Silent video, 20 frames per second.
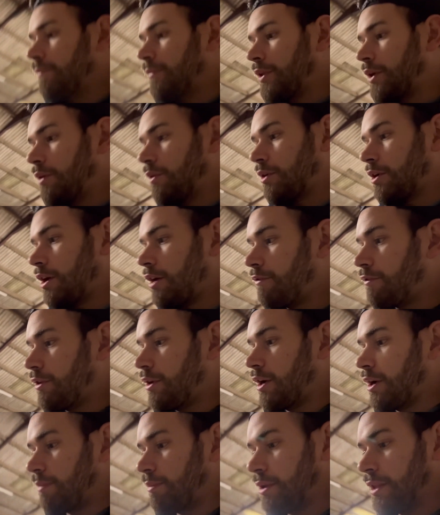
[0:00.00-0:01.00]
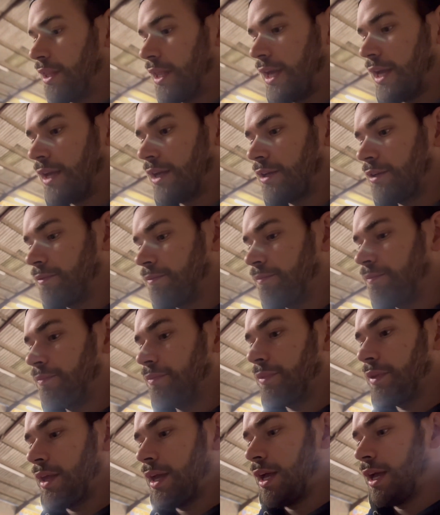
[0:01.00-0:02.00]
I'll cover it up in that,
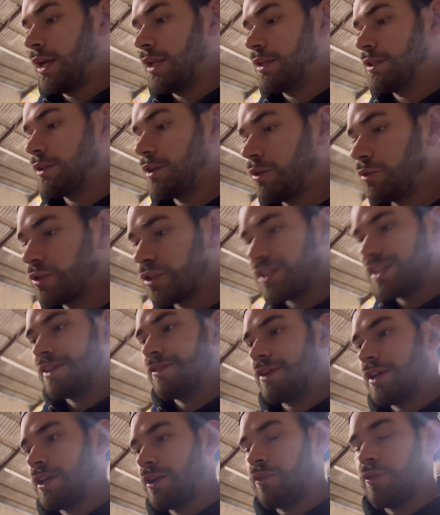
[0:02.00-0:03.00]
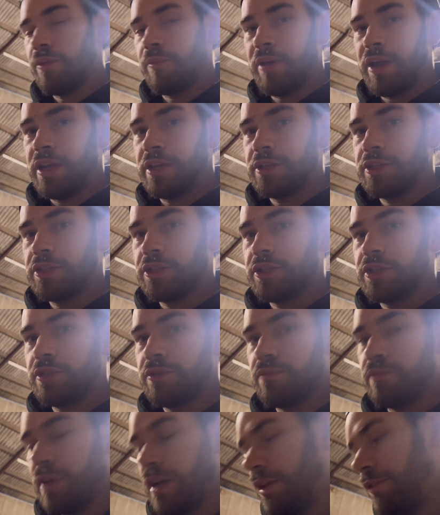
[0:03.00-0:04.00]
and I'll just leave it here on the bench,
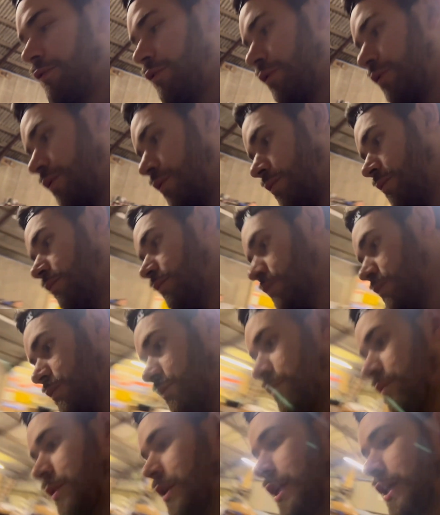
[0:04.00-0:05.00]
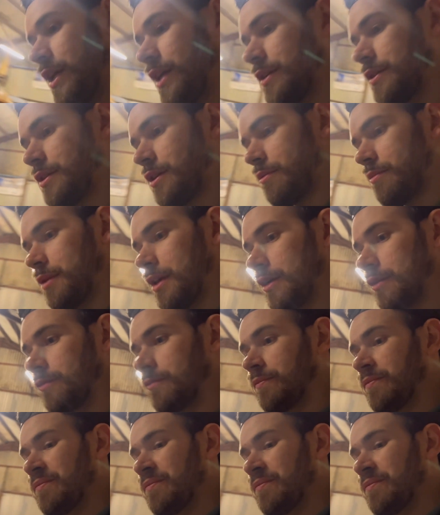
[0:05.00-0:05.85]
ready for when I next come down.